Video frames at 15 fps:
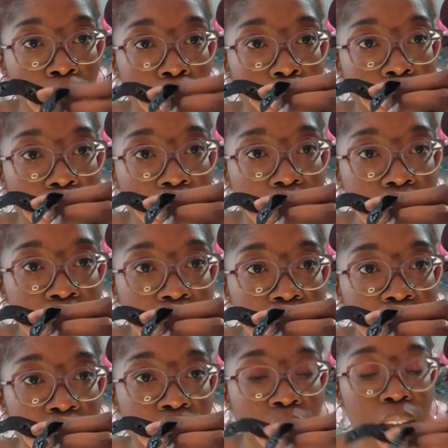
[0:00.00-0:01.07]
but have
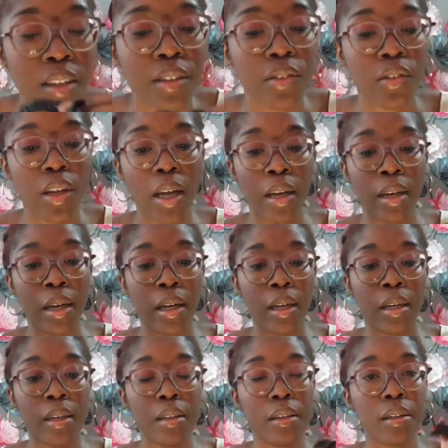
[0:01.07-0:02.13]
these things and
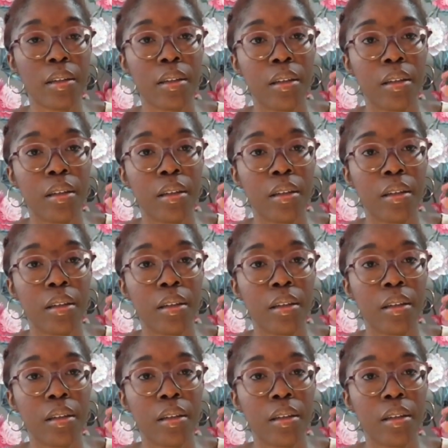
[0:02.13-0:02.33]
then